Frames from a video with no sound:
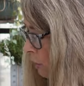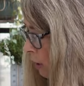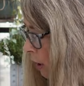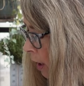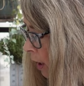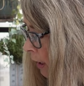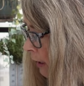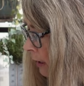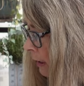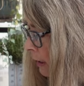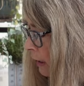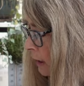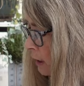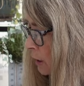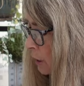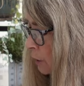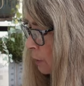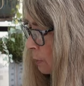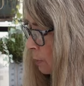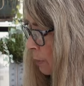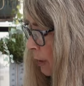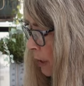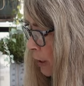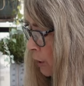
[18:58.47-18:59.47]
not get
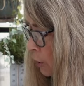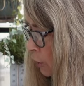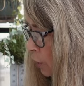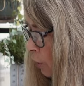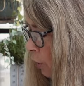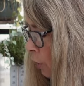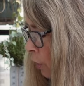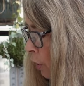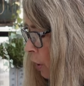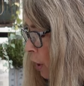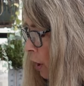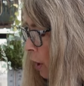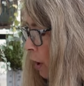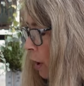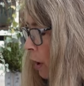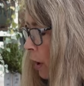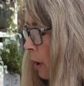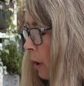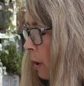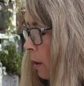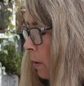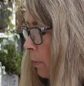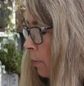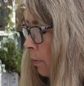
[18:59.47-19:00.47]
special
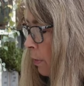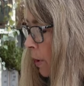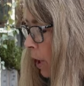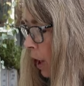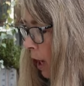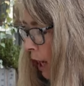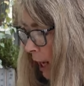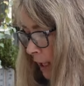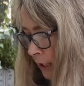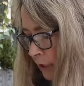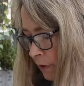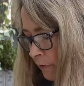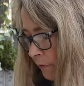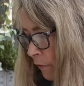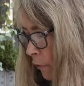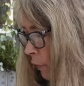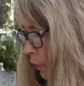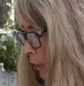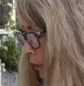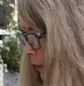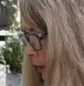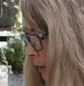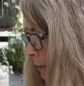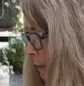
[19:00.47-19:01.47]
pots
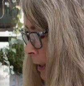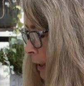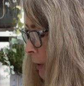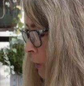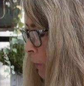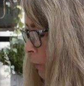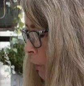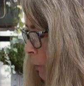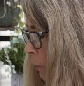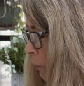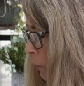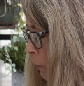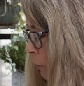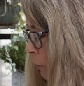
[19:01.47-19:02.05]
for them, like root